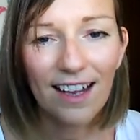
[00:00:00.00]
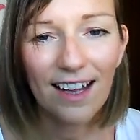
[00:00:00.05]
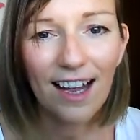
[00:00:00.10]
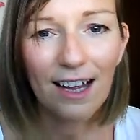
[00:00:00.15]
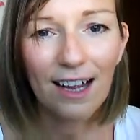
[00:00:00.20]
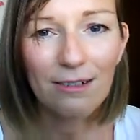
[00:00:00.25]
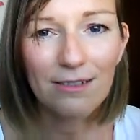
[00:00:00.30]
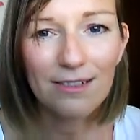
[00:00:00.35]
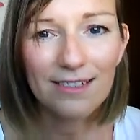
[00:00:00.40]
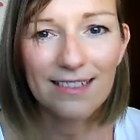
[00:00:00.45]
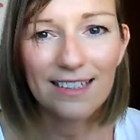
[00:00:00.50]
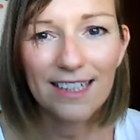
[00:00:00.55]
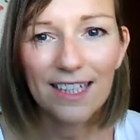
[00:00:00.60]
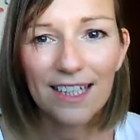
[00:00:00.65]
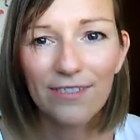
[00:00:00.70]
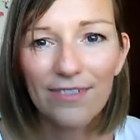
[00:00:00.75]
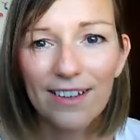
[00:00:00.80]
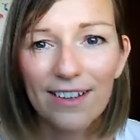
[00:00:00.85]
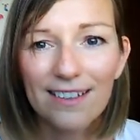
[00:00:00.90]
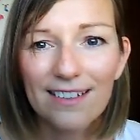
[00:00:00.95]
I was
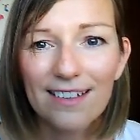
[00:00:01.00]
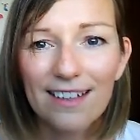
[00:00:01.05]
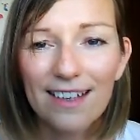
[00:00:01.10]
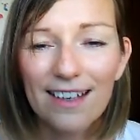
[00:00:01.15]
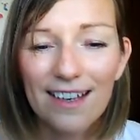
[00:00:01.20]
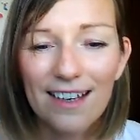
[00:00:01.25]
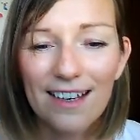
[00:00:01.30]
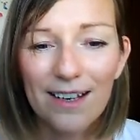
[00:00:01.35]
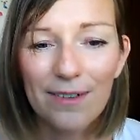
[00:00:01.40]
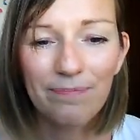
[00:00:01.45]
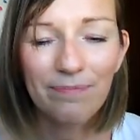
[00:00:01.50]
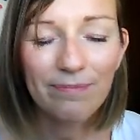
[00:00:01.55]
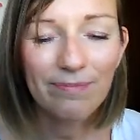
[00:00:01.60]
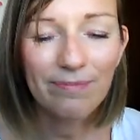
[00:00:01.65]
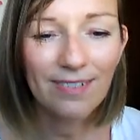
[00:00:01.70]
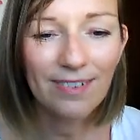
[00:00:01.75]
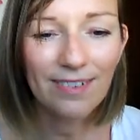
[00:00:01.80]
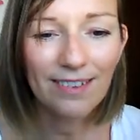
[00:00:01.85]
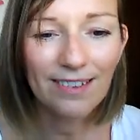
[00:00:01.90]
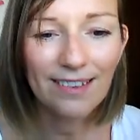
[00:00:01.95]
given the
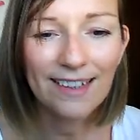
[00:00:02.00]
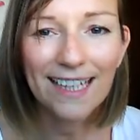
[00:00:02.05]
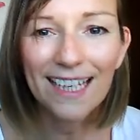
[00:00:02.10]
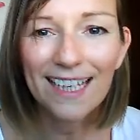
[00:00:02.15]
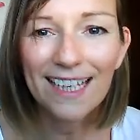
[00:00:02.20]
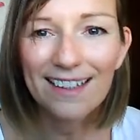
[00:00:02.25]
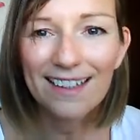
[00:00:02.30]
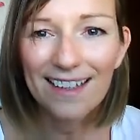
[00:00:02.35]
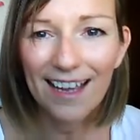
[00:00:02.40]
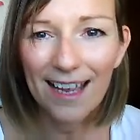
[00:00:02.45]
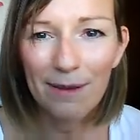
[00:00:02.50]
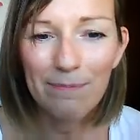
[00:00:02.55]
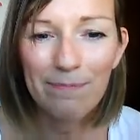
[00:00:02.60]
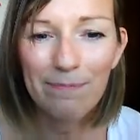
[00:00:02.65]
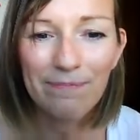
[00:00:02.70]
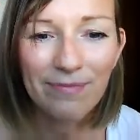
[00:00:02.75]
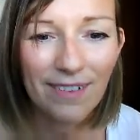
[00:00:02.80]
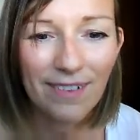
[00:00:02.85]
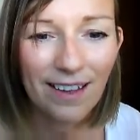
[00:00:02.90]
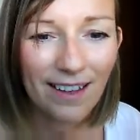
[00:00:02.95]

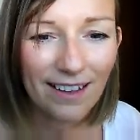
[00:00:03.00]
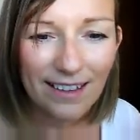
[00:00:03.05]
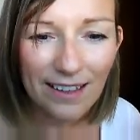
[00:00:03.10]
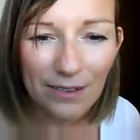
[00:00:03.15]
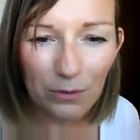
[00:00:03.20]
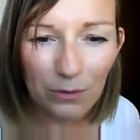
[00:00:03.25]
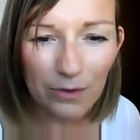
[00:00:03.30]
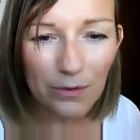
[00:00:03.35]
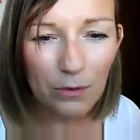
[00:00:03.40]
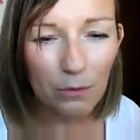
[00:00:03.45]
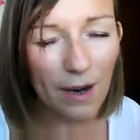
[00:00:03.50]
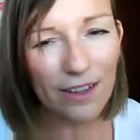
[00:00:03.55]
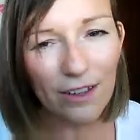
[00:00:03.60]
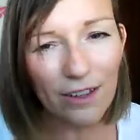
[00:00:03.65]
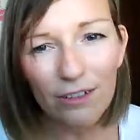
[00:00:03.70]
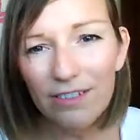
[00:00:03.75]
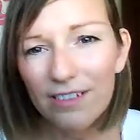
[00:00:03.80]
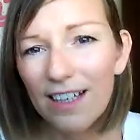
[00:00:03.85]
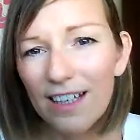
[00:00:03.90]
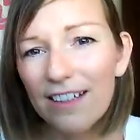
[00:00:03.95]
nickname that was
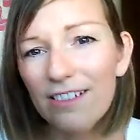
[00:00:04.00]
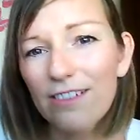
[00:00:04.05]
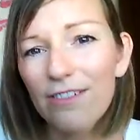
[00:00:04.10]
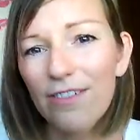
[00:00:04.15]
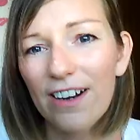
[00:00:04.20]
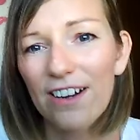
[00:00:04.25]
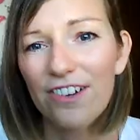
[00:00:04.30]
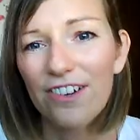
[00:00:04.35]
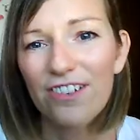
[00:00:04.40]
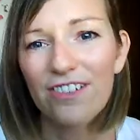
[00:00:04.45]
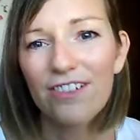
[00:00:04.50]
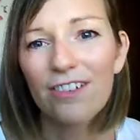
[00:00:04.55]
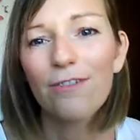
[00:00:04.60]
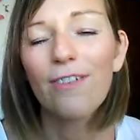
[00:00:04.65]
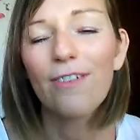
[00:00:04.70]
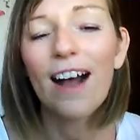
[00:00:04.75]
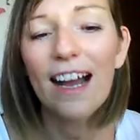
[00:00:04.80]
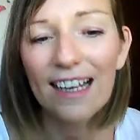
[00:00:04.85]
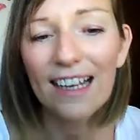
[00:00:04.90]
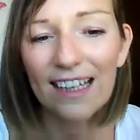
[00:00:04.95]
one or another version of
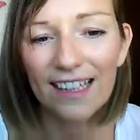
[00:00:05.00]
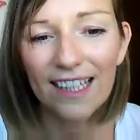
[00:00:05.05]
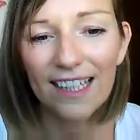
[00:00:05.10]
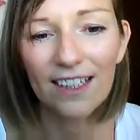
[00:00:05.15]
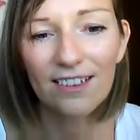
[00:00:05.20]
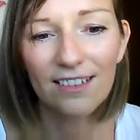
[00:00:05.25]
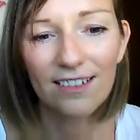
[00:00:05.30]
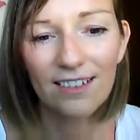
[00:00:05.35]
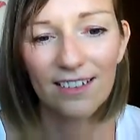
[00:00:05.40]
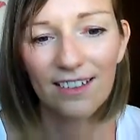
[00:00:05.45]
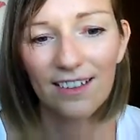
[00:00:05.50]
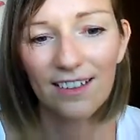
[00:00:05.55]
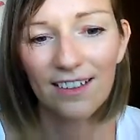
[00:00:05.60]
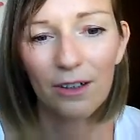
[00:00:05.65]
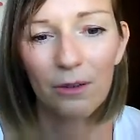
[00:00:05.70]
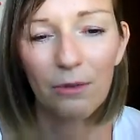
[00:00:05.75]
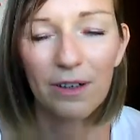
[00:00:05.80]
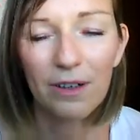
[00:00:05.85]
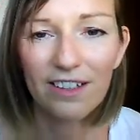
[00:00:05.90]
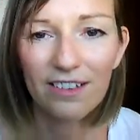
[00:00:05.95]
ugly,
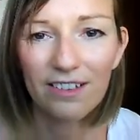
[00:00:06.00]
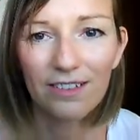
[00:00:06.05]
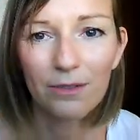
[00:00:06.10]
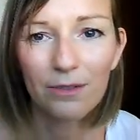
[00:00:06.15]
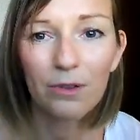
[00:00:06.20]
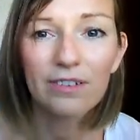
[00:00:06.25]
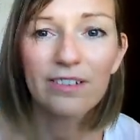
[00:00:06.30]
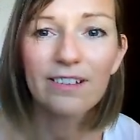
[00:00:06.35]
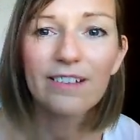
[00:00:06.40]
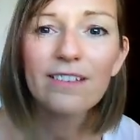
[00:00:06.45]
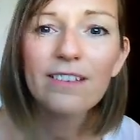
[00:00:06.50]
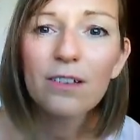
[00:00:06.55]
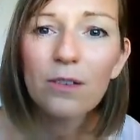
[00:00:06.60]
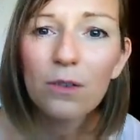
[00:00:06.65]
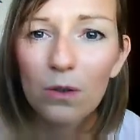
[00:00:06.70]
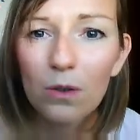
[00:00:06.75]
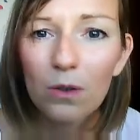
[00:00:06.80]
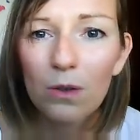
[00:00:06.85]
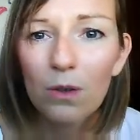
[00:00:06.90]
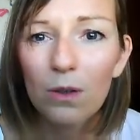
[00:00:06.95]
whether it was at
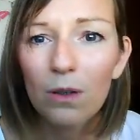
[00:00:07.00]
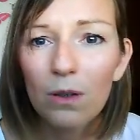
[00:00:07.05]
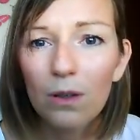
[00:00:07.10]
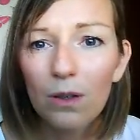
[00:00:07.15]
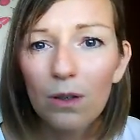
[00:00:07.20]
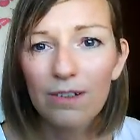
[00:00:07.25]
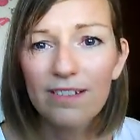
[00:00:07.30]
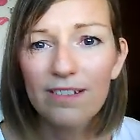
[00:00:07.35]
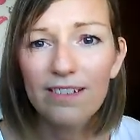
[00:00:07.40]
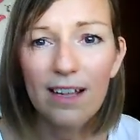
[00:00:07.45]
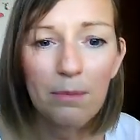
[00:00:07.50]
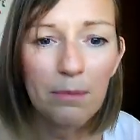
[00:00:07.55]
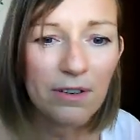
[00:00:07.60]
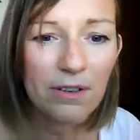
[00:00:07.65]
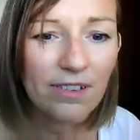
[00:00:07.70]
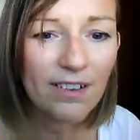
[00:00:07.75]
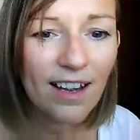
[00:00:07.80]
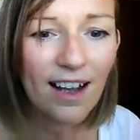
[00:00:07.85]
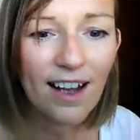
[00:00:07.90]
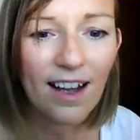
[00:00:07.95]
school or
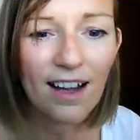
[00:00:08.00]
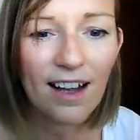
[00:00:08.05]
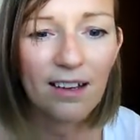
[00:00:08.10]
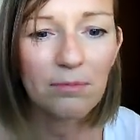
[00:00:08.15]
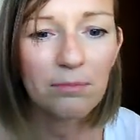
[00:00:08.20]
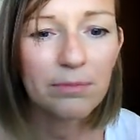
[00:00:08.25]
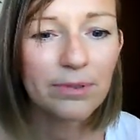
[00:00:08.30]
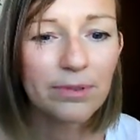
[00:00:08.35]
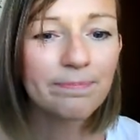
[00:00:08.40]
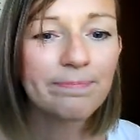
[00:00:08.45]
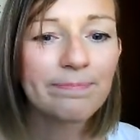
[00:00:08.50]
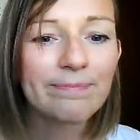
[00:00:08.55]
summer camp.